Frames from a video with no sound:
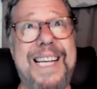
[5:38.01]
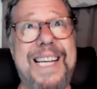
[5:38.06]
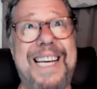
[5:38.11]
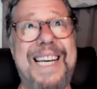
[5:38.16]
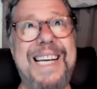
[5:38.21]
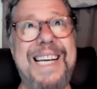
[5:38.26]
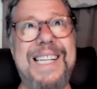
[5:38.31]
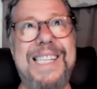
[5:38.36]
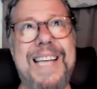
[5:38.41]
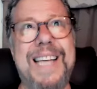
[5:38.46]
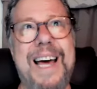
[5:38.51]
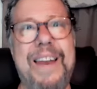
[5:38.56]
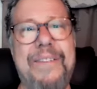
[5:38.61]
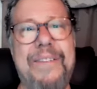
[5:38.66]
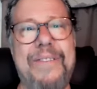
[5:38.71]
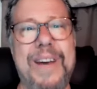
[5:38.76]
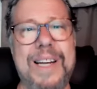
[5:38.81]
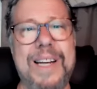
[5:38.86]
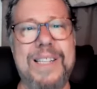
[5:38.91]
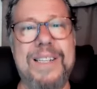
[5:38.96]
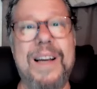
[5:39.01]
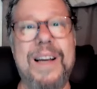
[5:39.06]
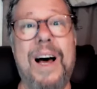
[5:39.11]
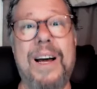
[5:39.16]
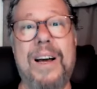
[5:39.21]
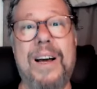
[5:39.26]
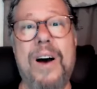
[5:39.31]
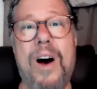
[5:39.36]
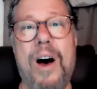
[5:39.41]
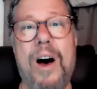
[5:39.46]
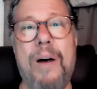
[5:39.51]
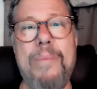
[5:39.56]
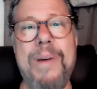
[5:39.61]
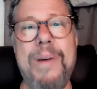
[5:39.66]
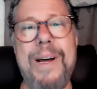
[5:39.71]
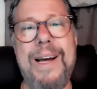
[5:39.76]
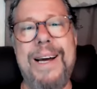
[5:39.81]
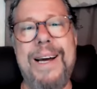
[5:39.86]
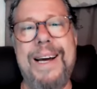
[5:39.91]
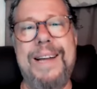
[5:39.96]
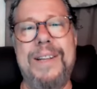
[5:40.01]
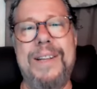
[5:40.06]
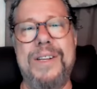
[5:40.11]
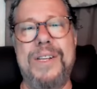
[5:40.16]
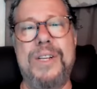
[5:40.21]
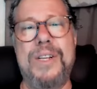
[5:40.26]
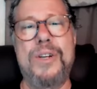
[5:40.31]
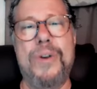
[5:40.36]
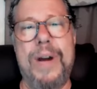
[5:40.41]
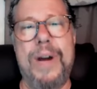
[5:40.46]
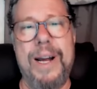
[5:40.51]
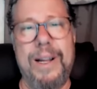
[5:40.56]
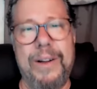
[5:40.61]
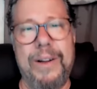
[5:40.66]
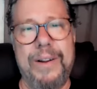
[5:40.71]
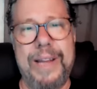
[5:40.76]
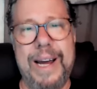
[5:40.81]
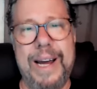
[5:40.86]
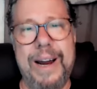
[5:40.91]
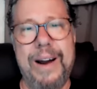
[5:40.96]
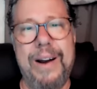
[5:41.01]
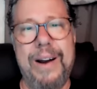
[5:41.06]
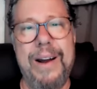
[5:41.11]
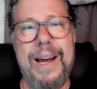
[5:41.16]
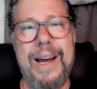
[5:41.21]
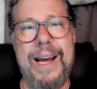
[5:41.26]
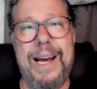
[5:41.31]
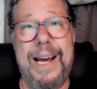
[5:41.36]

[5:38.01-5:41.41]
theinsideeffects.com and there's a trailer there.